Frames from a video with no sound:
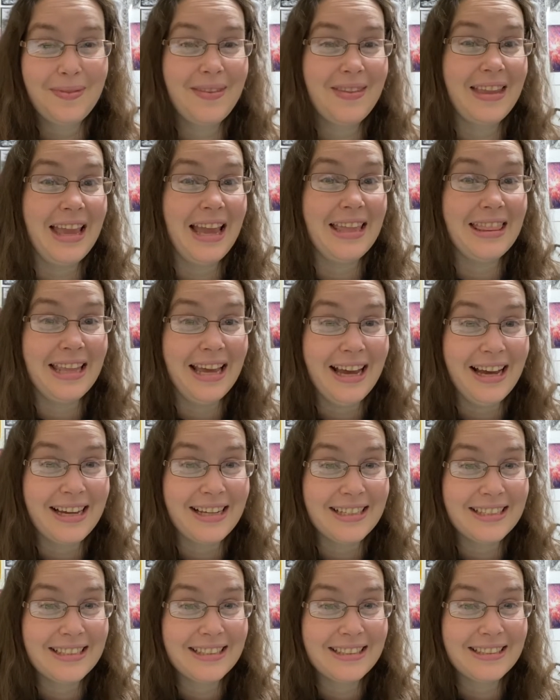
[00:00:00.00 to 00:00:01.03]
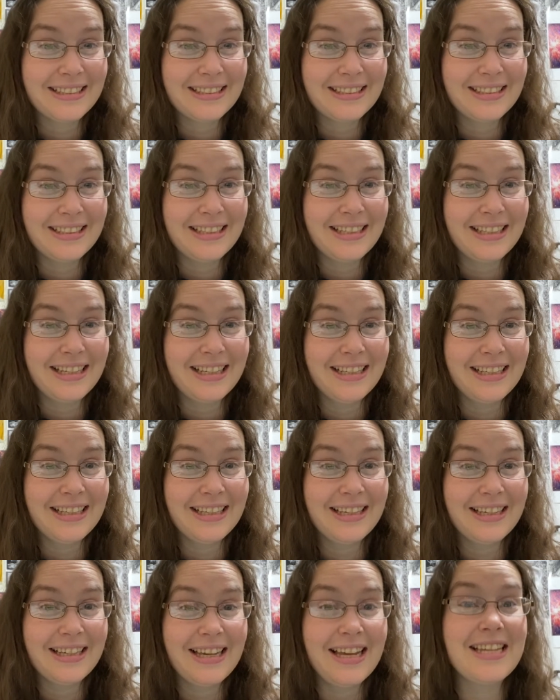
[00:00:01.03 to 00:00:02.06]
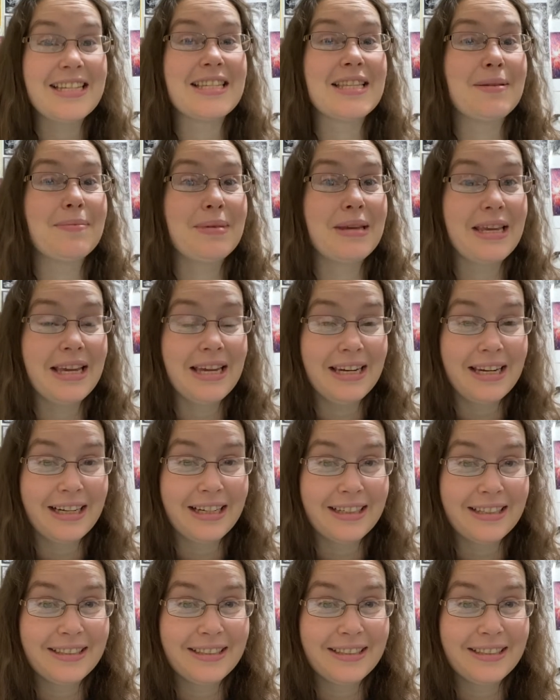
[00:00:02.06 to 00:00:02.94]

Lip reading: And that is the beginning